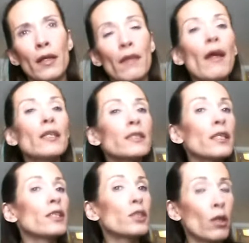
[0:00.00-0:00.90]
And that
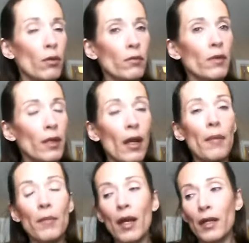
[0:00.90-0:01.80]
seed sown, and
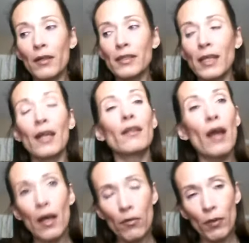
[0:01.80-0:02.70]
I'm not going to say a
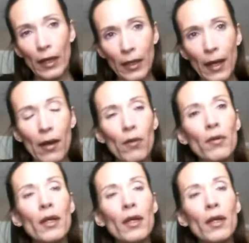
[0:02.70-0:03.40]
lot right now.